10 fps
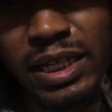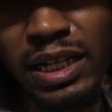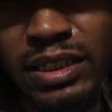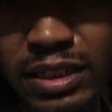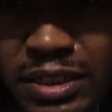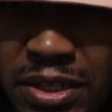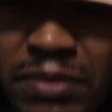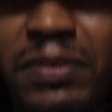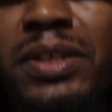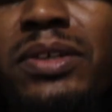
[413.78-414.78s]
I did another
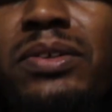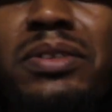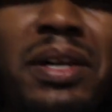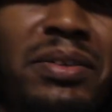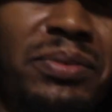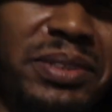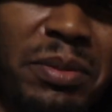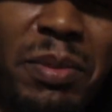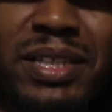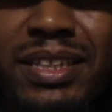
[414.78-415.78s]
video, which
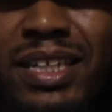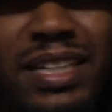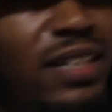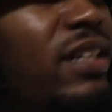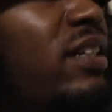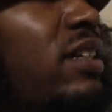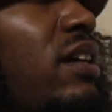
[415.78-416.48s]
I'm about to link it in, you know